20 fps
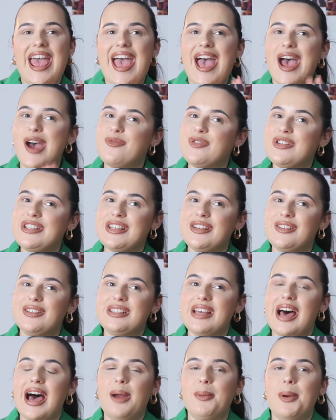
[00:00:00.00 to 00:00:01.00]
every single
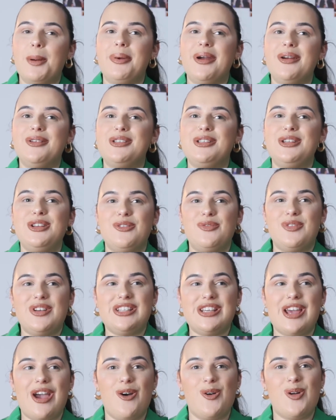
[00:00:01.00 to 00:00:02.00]
time I post a new
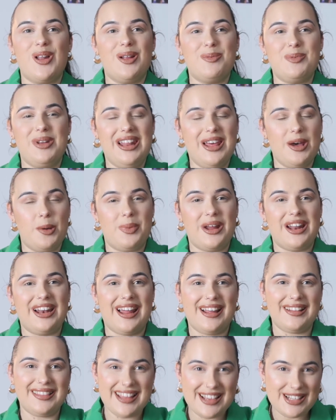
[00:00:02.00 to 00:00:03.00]
video a little bit
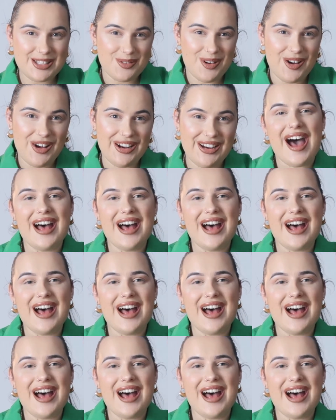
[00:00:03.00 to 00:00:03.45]
like this one.